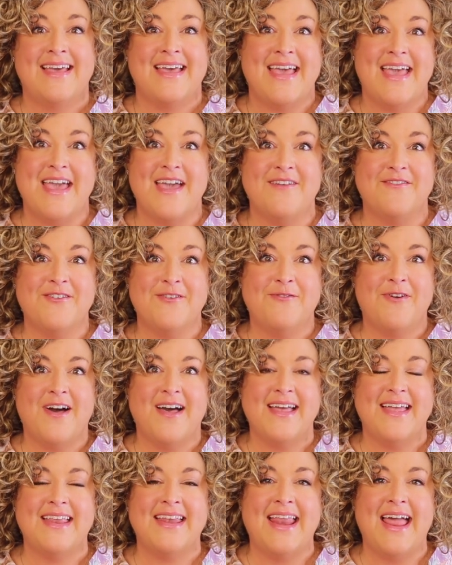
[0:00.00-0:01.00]
Hey
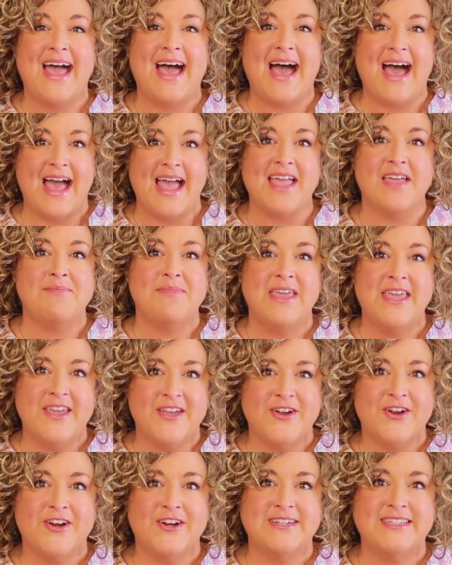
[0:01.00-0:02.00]
everyone, I am
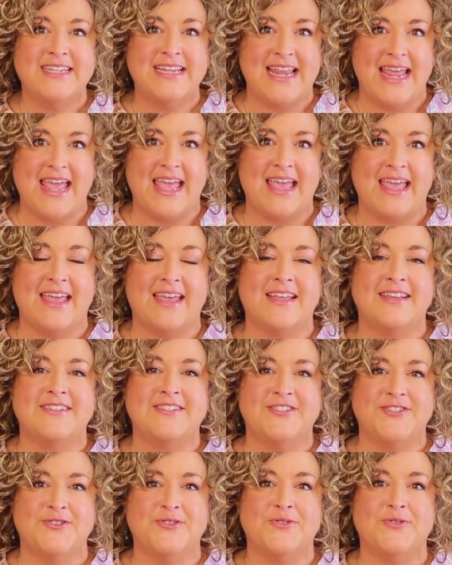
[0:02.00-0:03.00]
here today
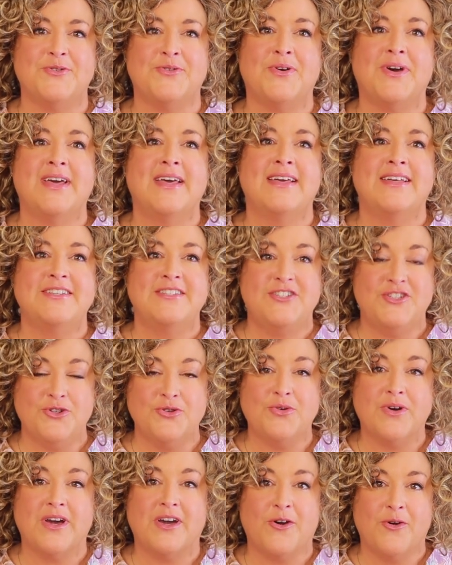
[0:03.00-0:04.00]
to
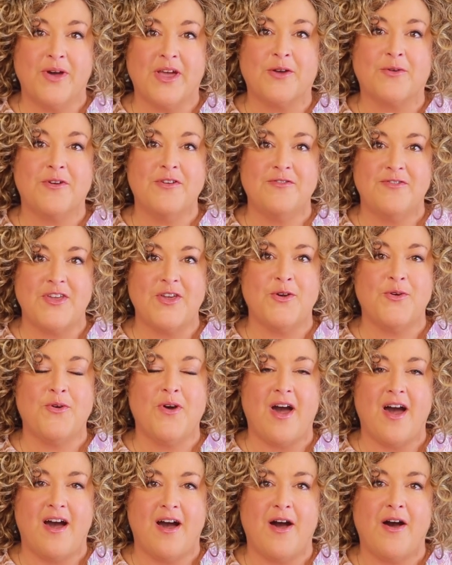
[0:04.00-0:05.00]
do a quick review
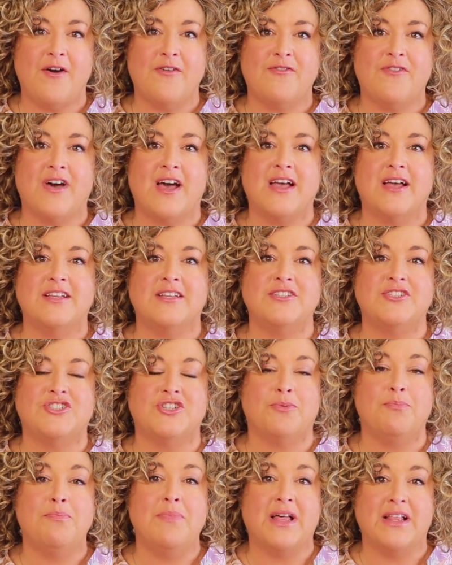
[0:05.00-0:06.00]
of
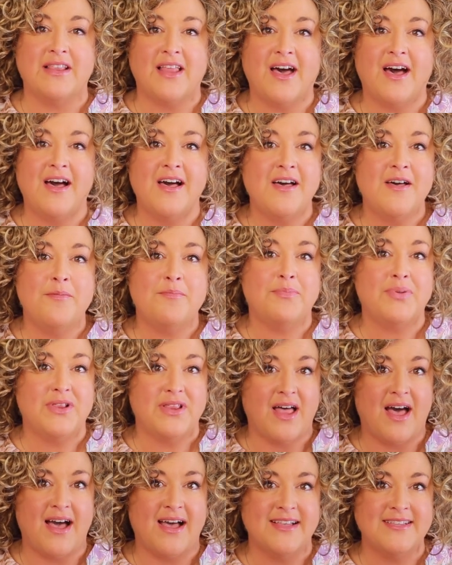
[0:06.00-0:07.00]
Jamila
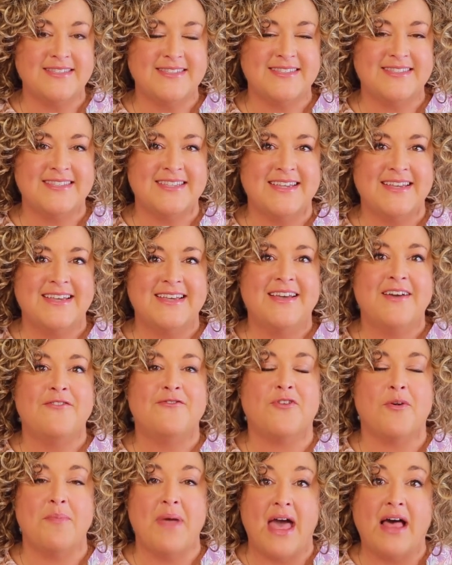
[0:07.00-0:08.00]
Plus
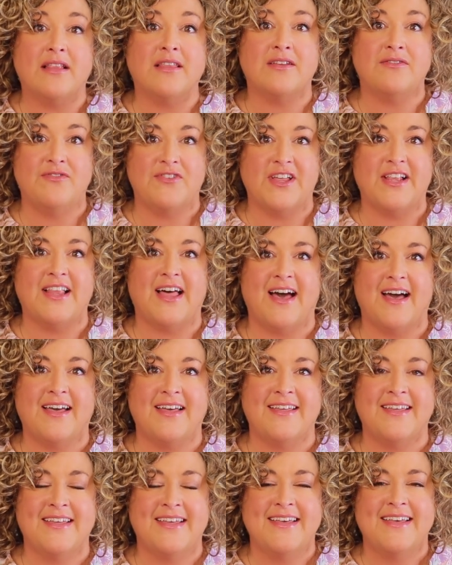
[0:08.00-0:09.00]
from Ellen
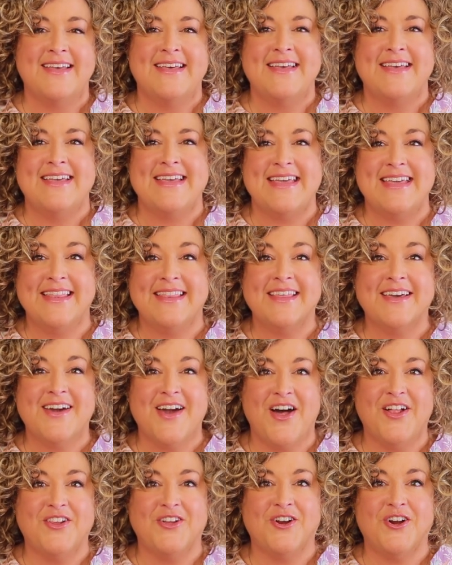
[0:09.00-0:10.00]
Wille in the
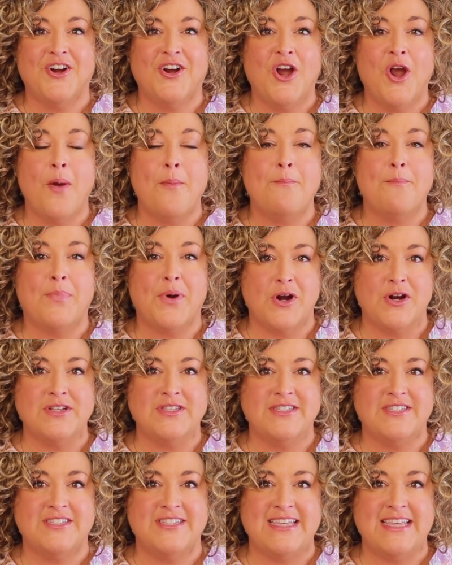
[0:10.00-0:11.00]
color
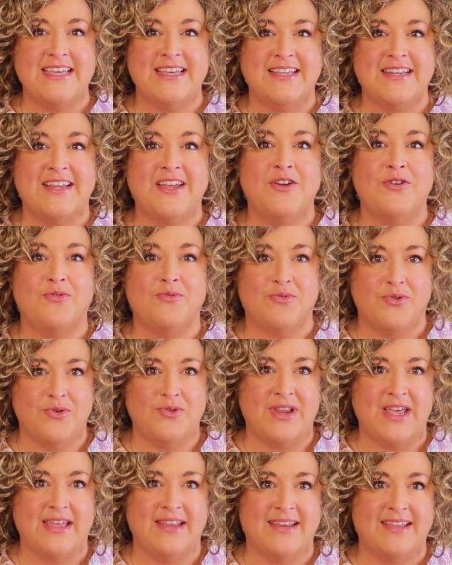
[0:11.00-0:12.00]
Bernstein
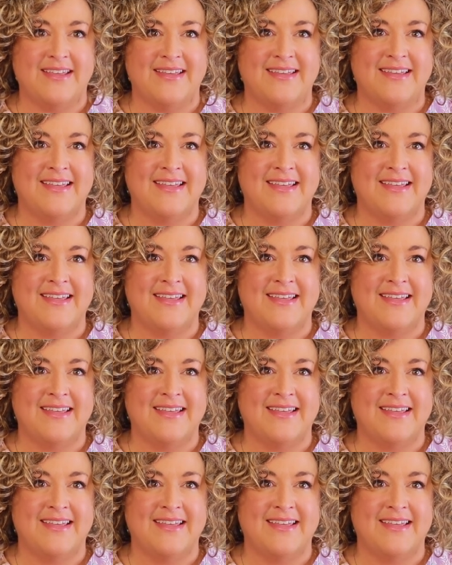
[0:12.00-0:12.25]
Rooted.